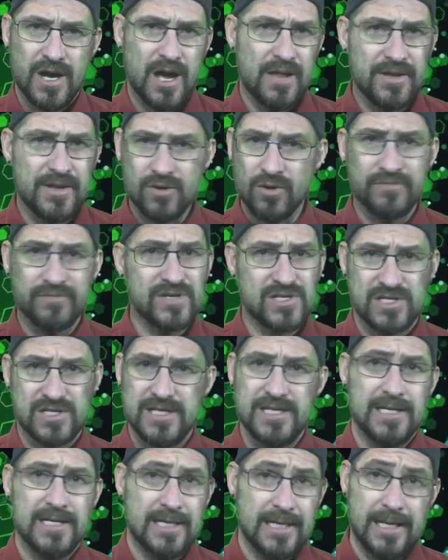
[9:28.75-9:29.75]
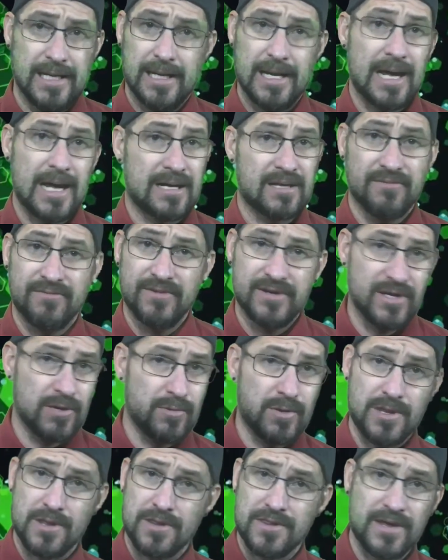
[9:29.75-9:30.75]
And then obviously like the video
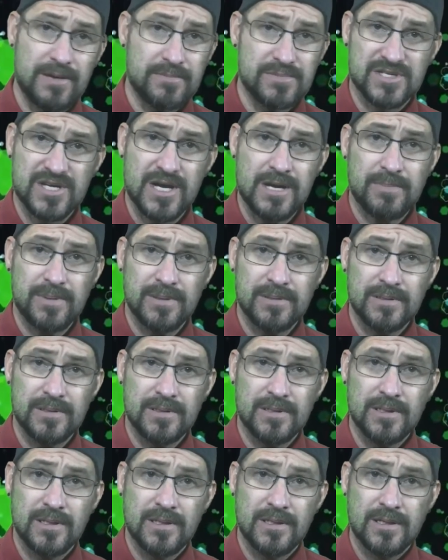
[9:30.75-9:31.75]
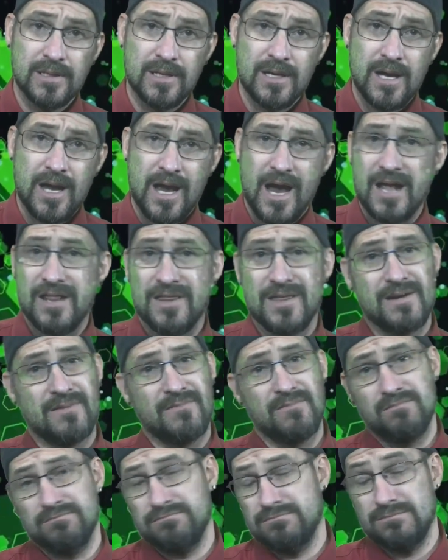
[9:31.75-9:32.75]
with a thumbs up, and
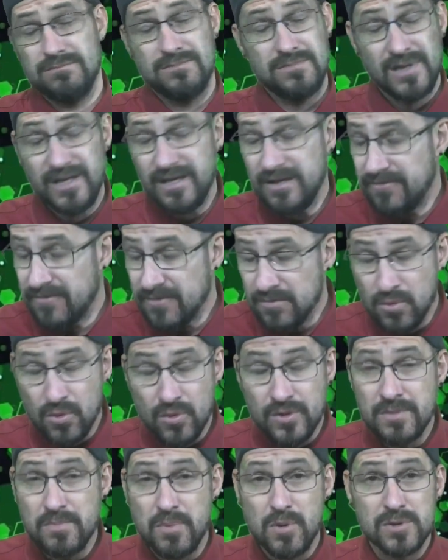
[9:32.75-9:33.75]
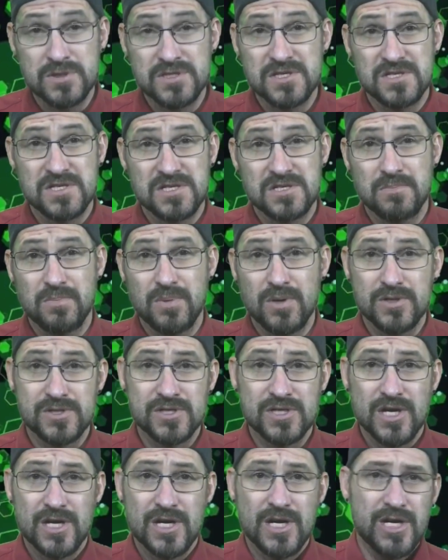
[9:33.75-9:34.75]
then even more important I
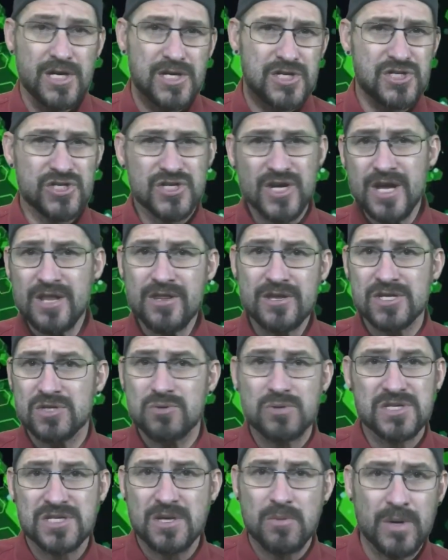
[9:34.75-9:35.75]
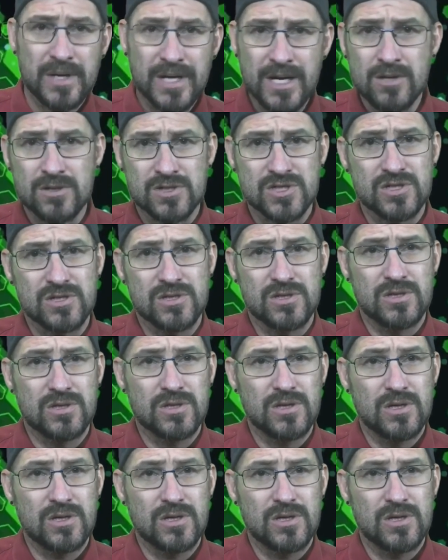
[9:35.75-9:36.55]
suppose, share this with someone else